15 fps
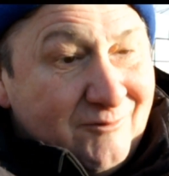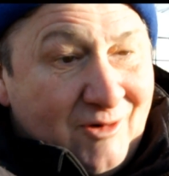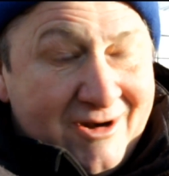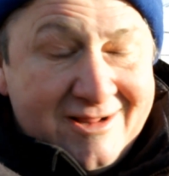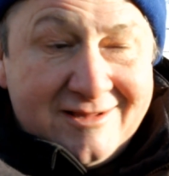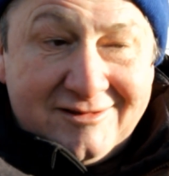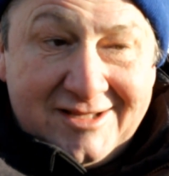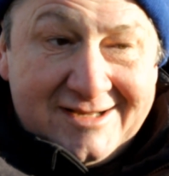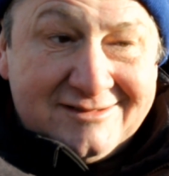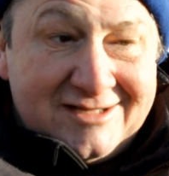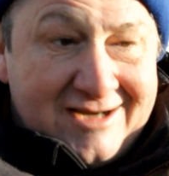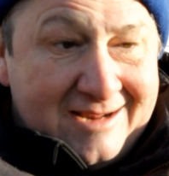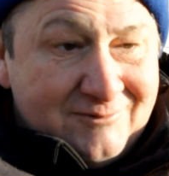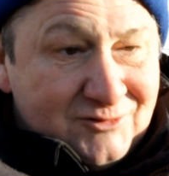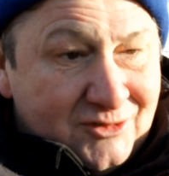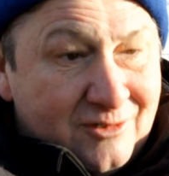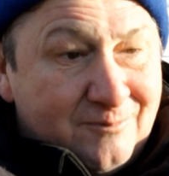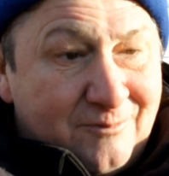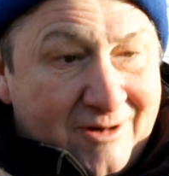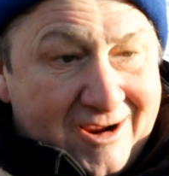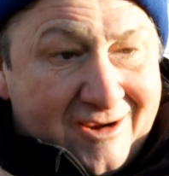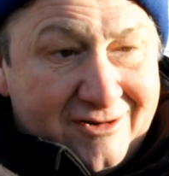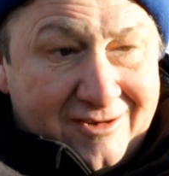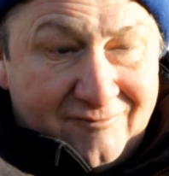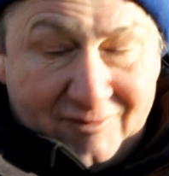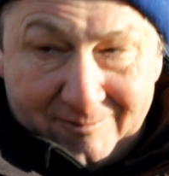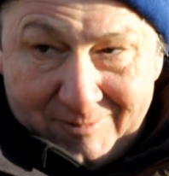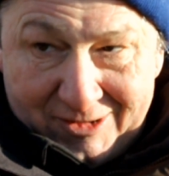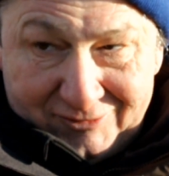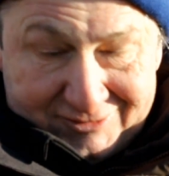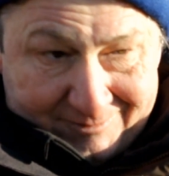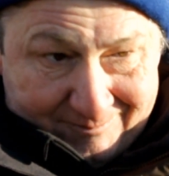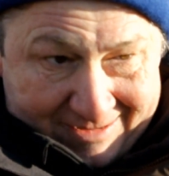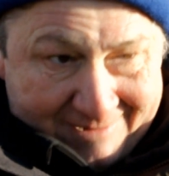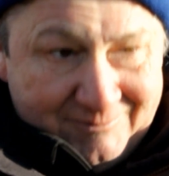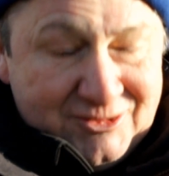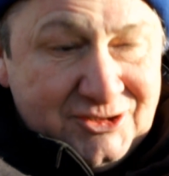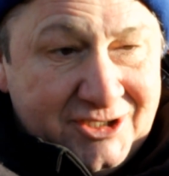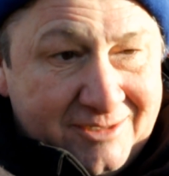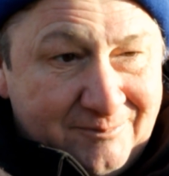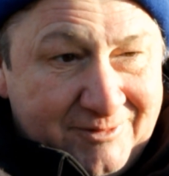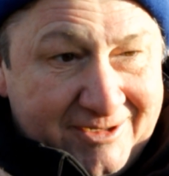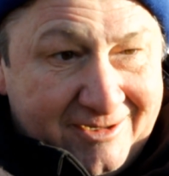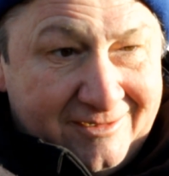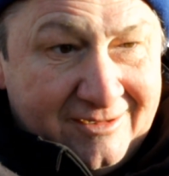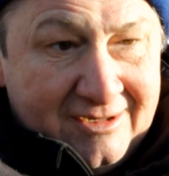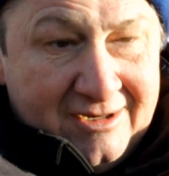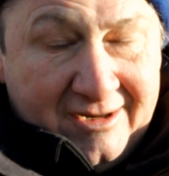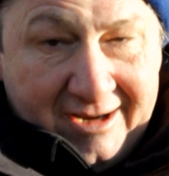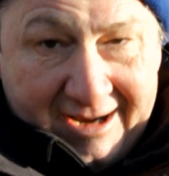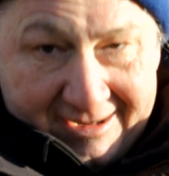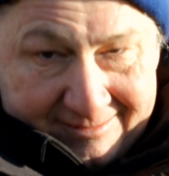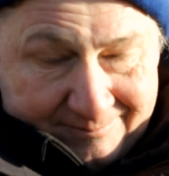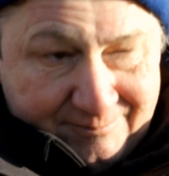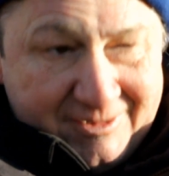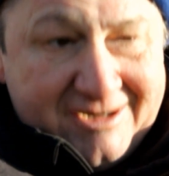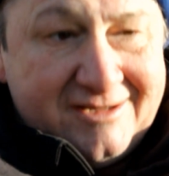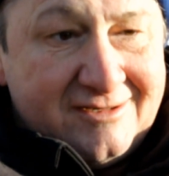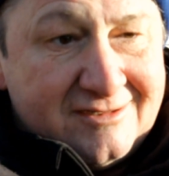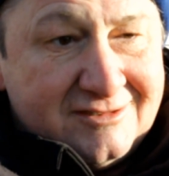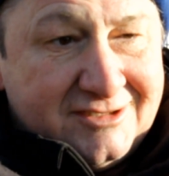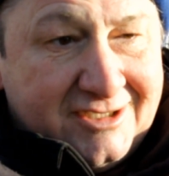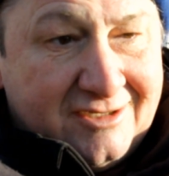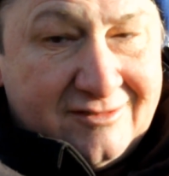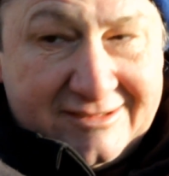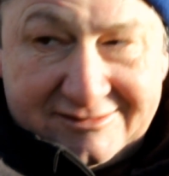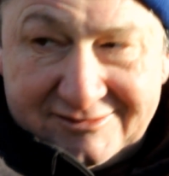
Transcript: One of the things that I'm so proud of about the membership here and the picketers here is